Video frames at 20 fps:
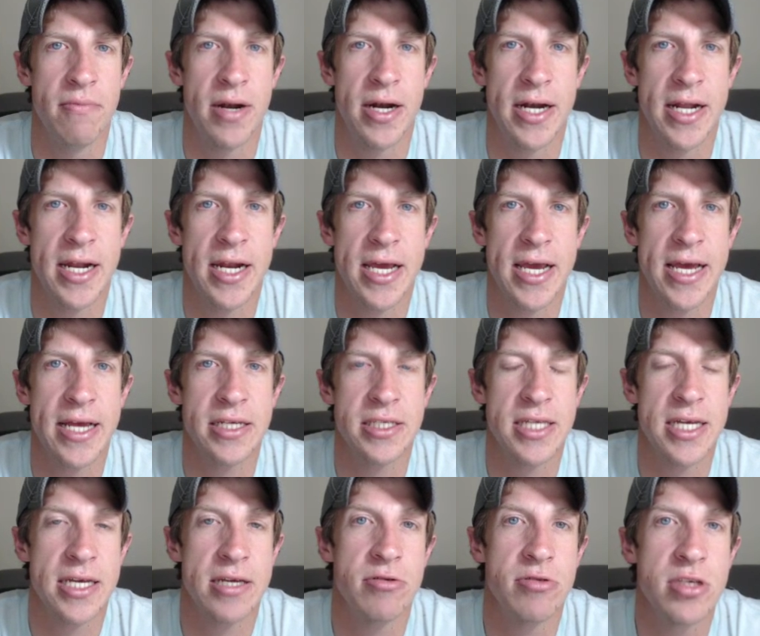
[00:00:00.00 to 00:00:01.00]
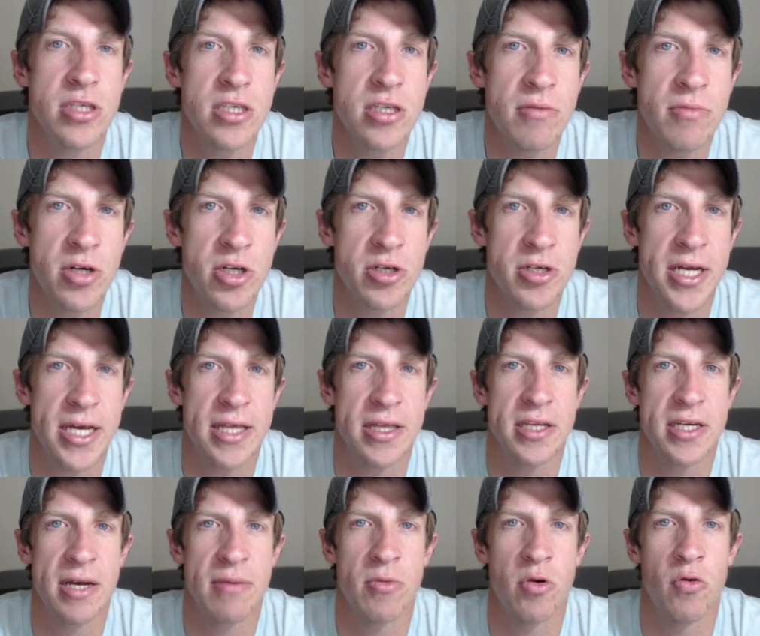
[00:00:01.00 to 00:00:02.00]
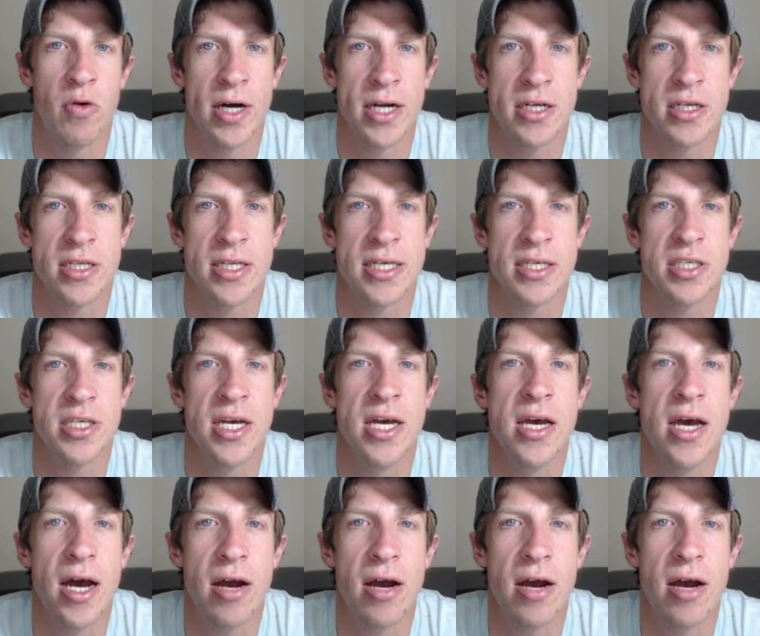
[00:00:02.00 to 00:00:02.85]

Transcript: But in any case, thank you so much for taking the time to watch this.